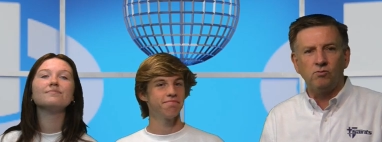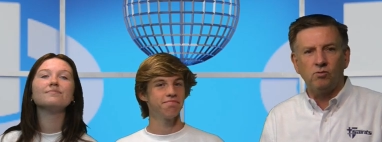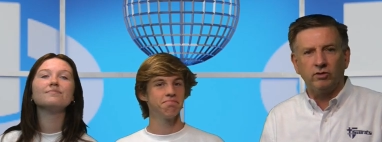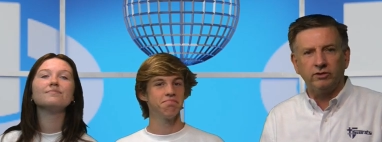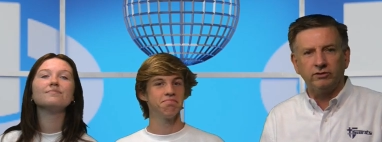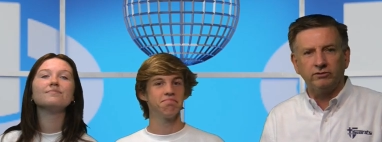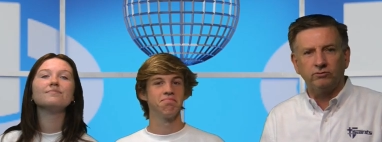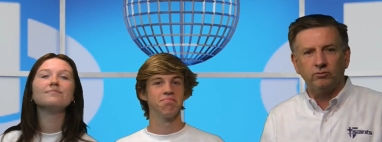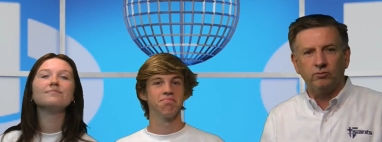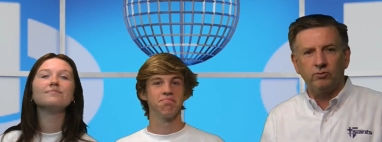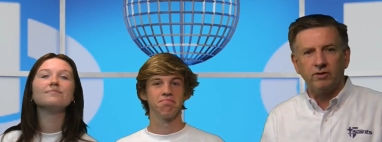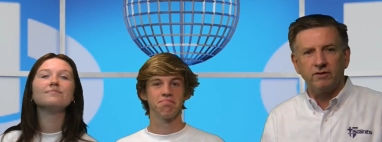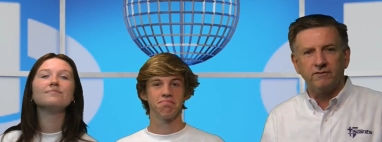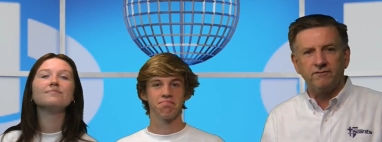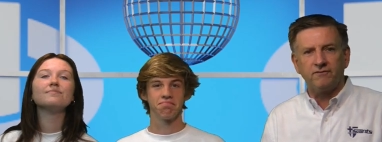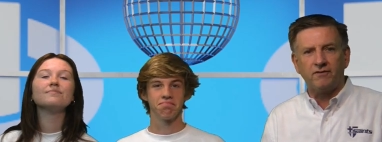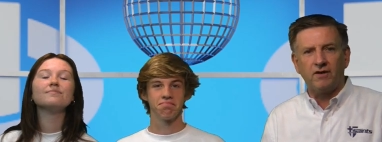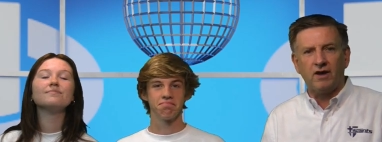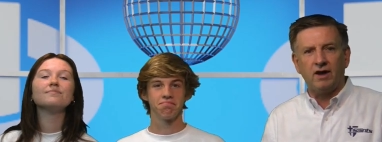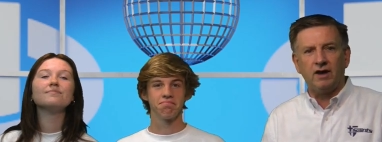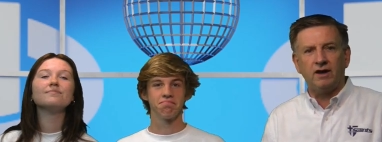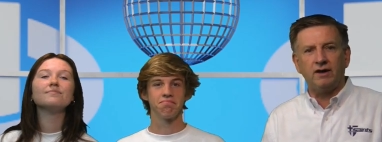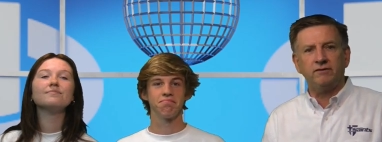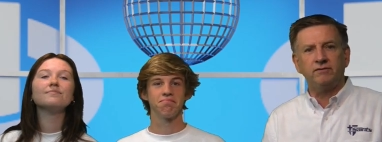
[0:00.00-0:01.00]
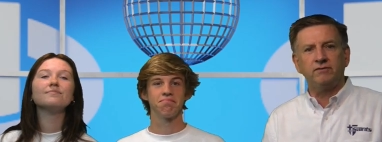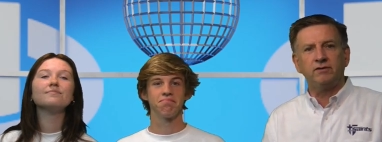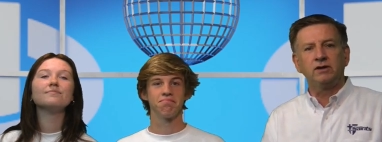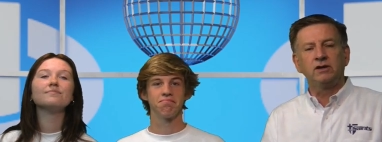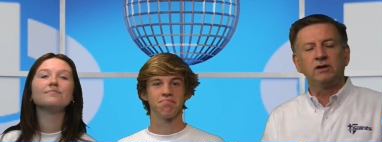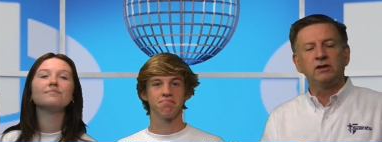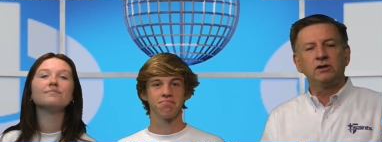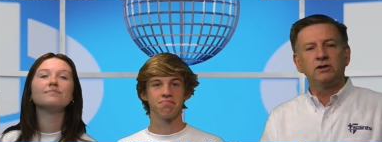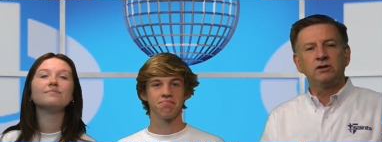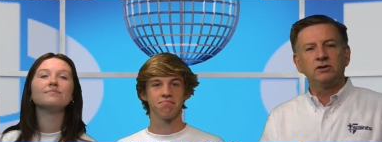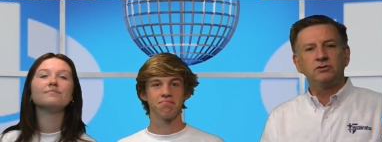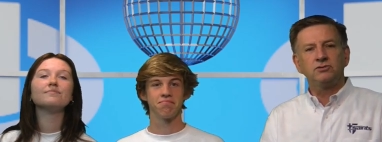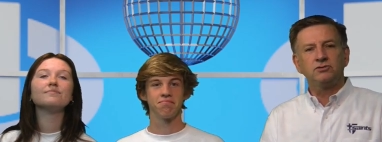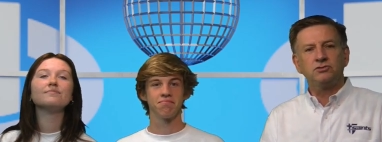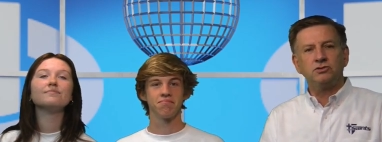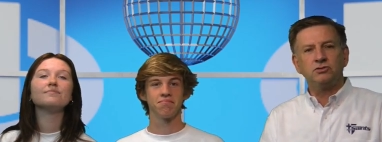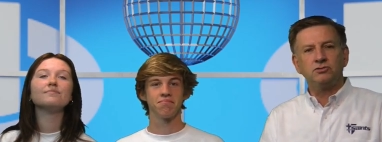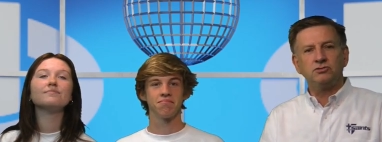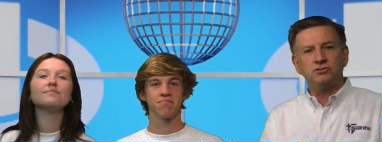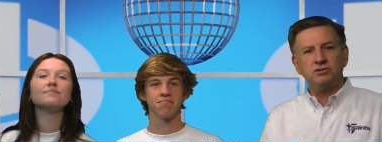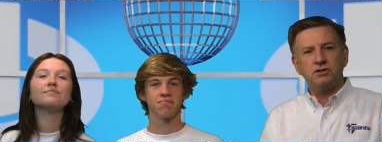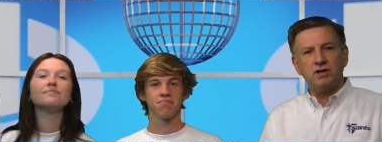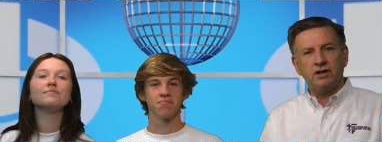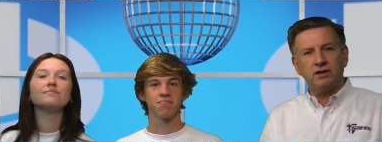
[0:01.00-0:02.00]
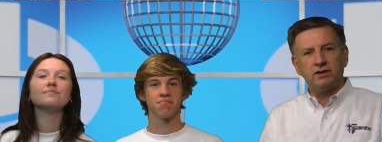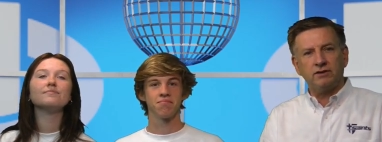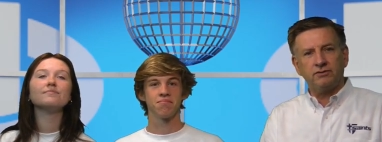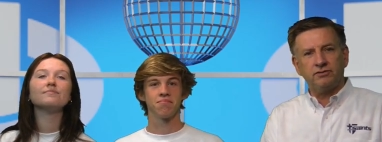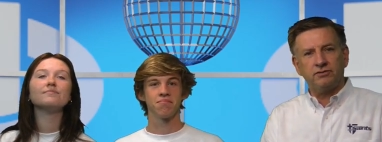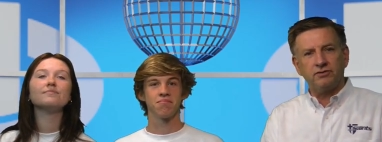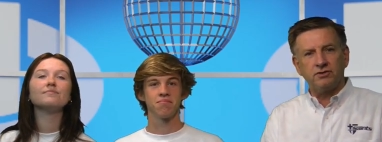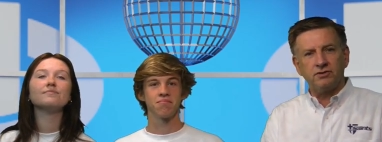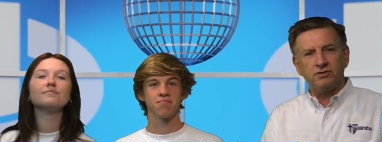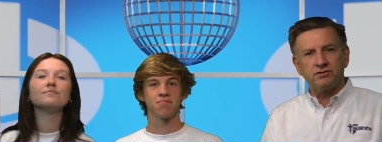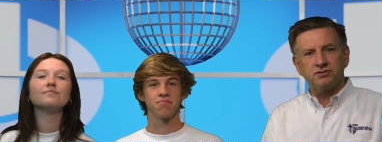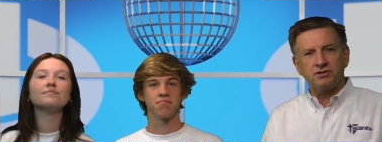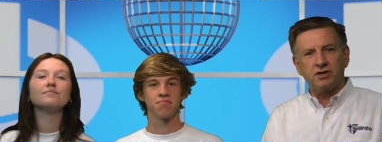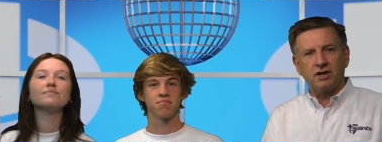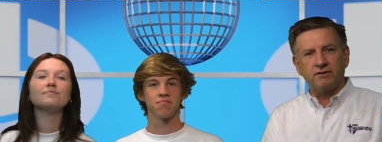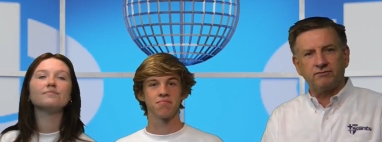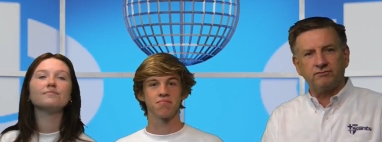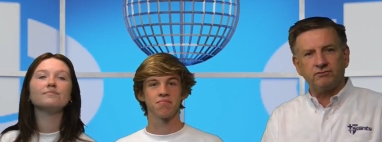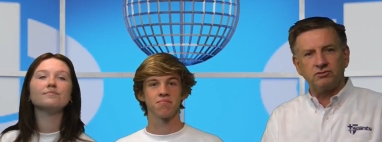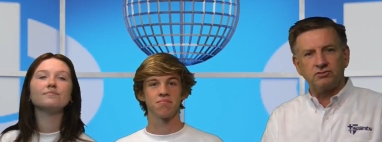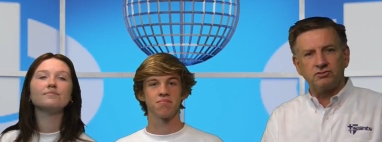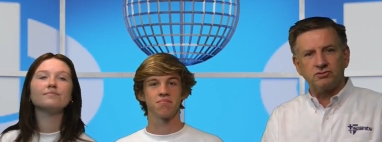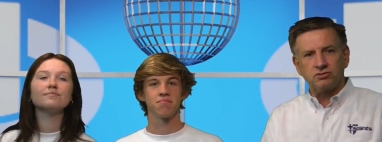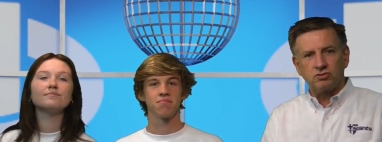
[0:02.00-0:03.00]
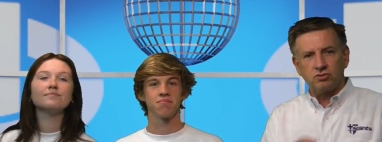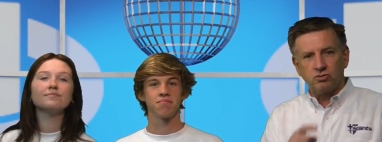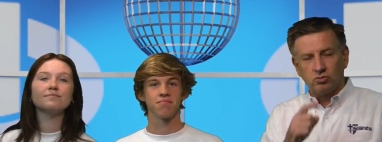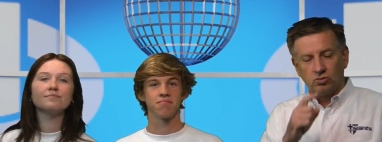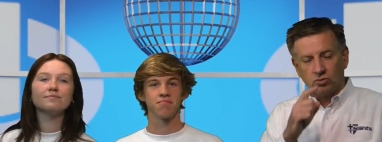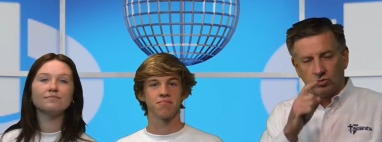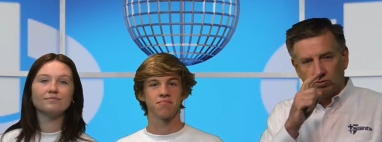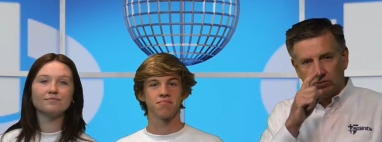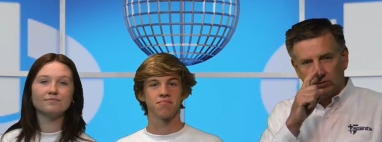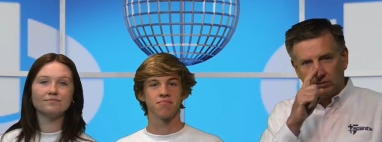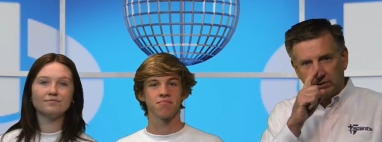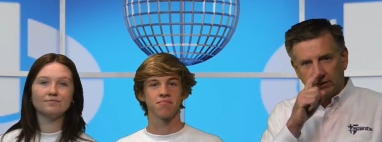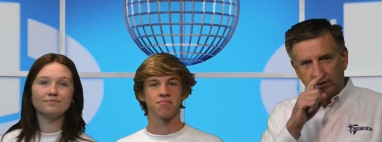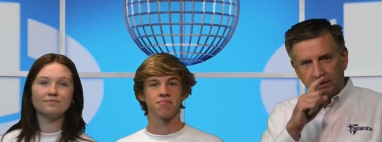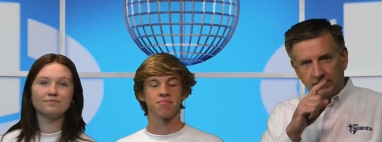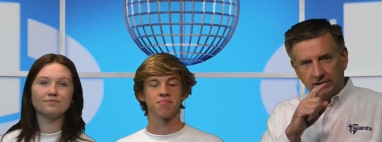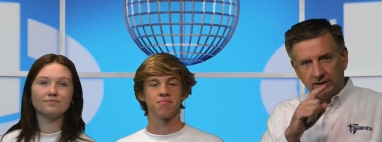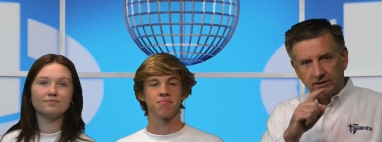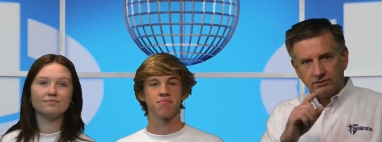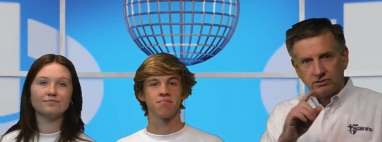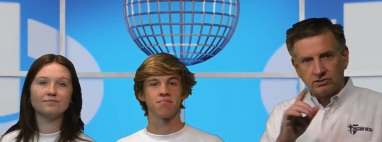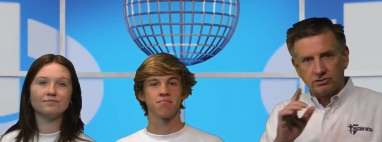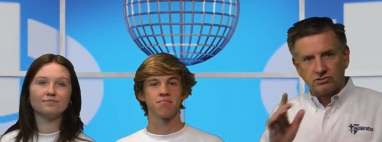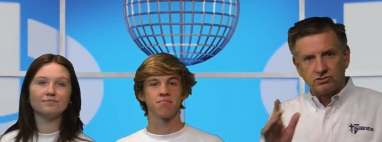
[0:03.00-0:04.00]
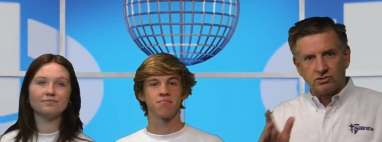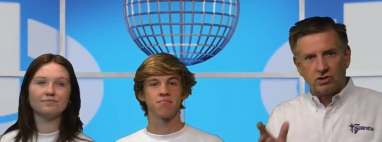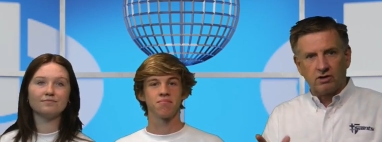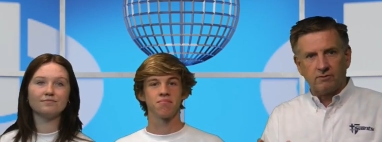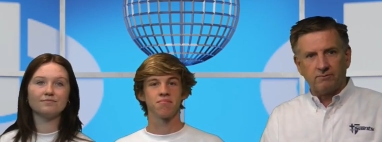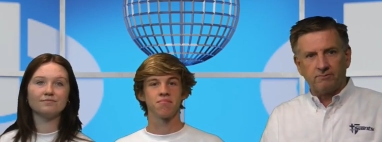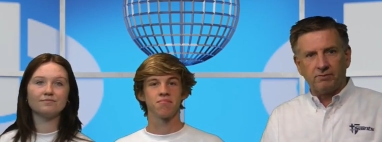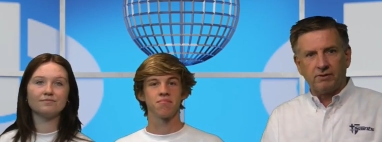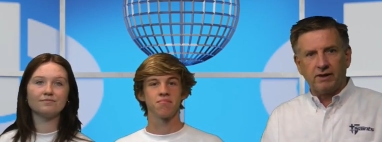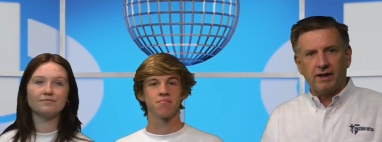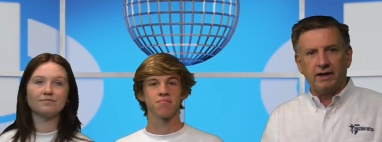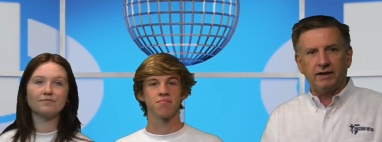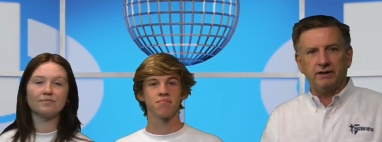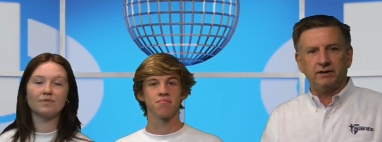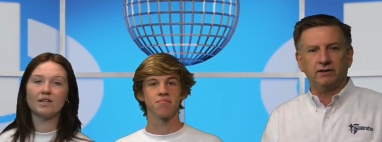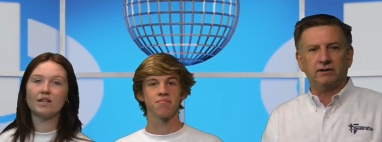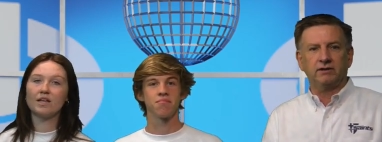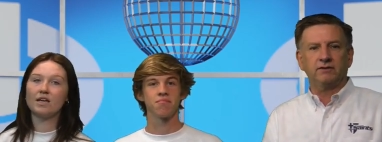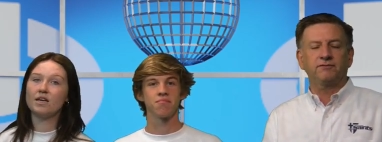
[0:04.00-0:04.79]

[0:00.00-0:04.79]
Speaker 1: 125, Tuesday and Thursday after school to start planning.